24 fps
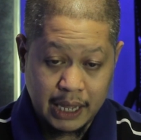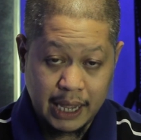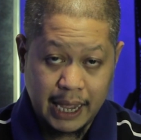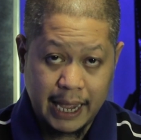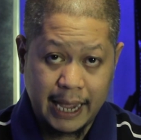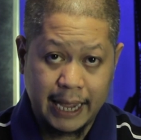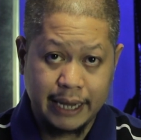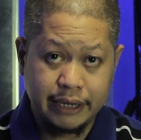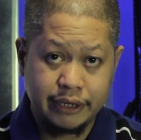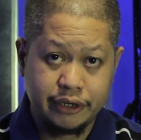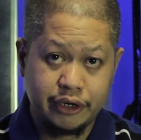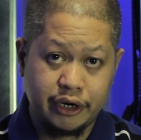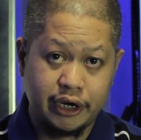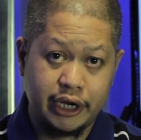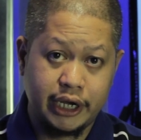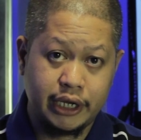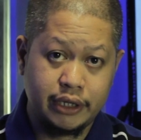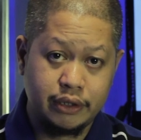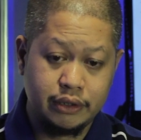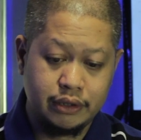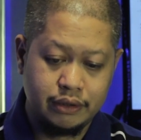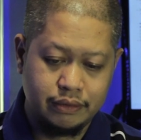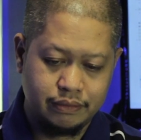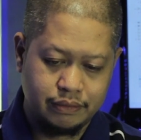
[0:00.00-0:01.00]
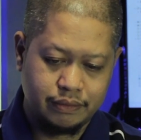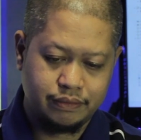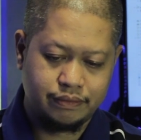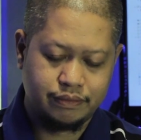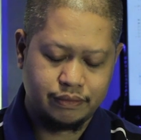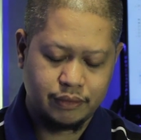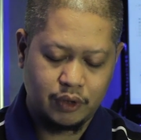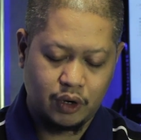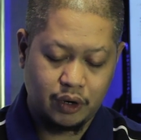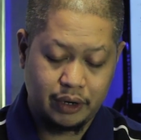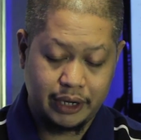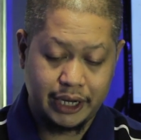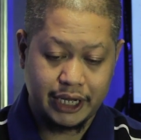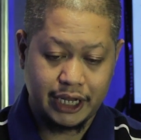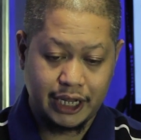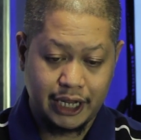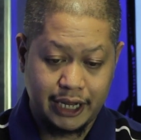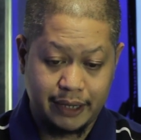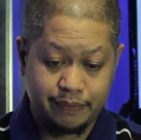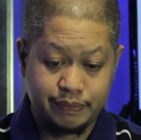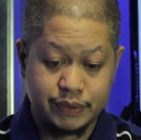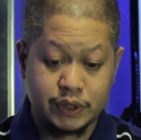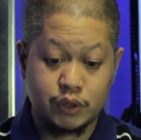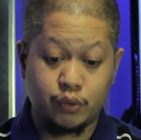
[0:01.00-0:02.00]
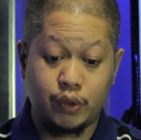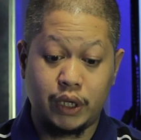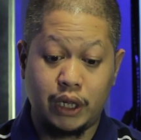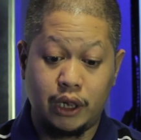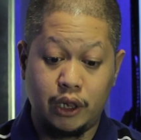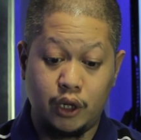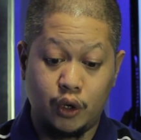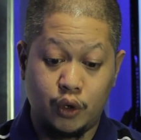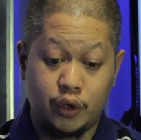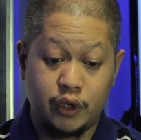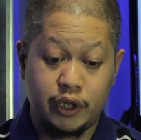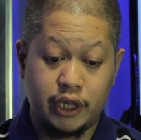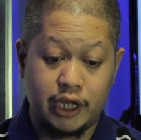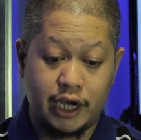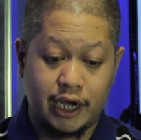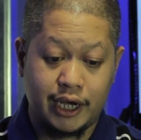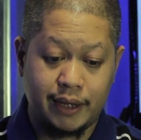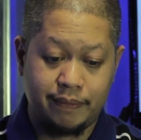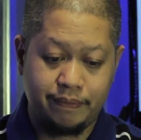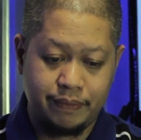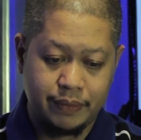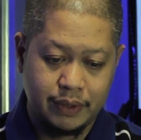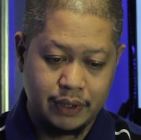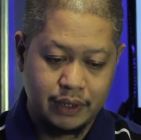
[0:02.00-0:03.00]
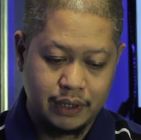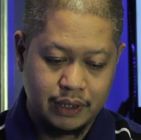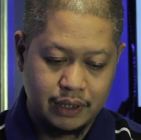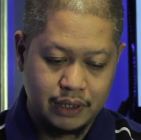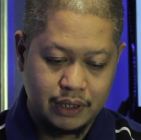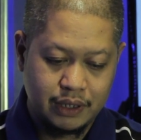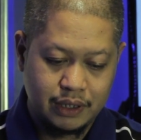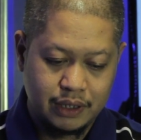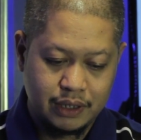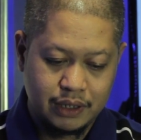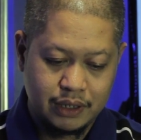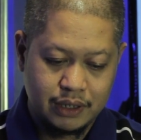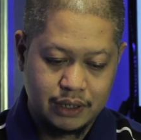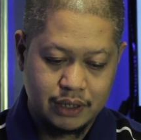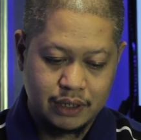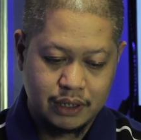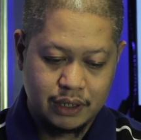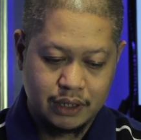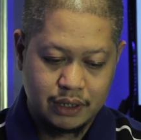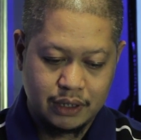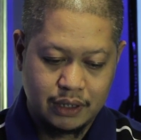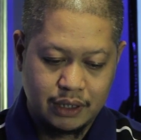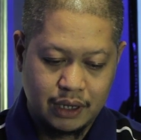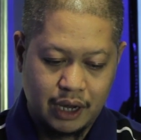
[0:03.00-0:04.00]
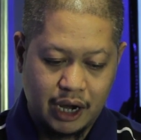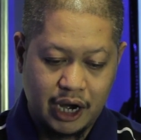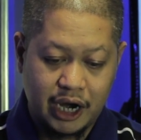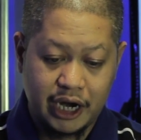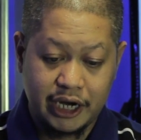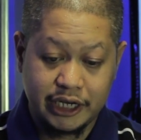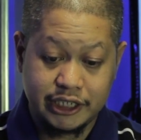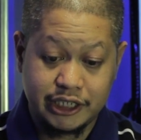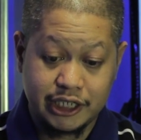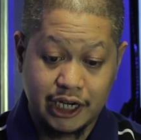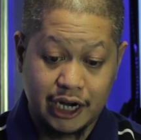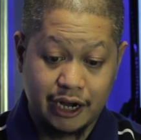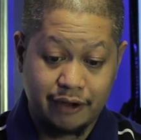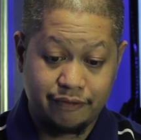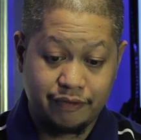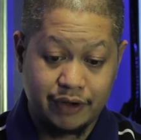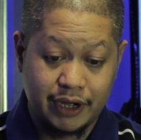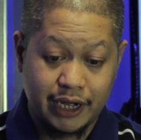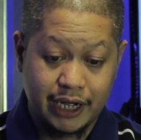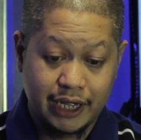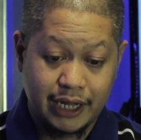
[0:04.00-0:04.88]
Android or Eclipse will load up our Java